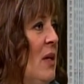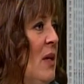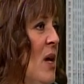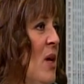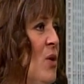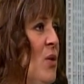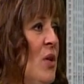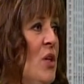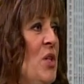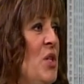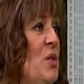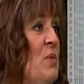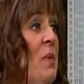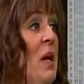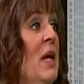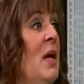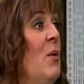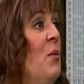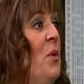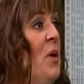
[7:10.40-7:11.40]
Yeah, you can just
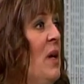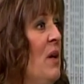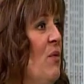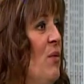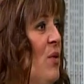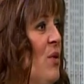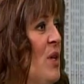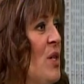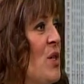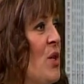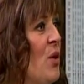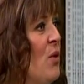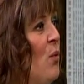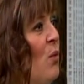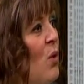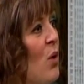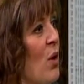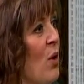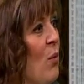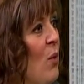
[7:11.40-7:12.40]
make it whatever is going to
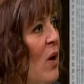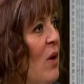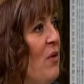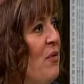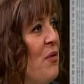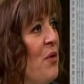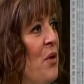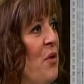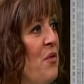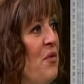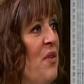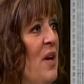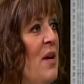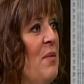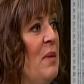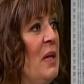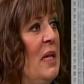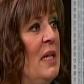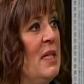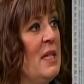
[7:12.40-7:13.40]
work well for your
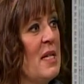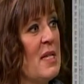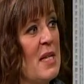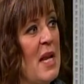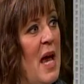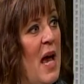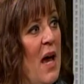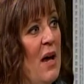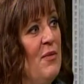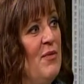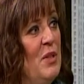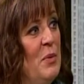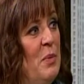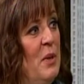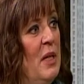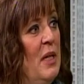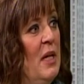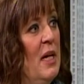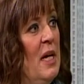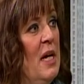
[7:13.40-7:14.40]
family. It doesn't have to
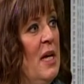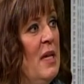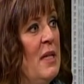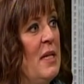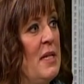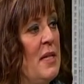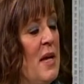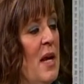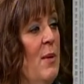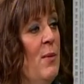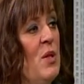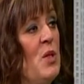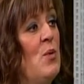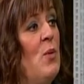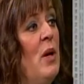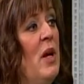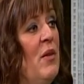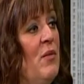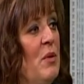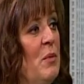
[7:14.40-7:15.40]
be the same as
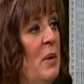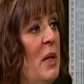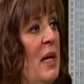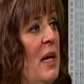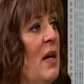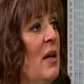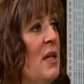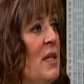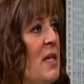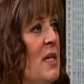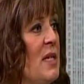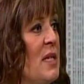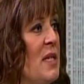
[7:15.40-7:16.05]
what everybody else has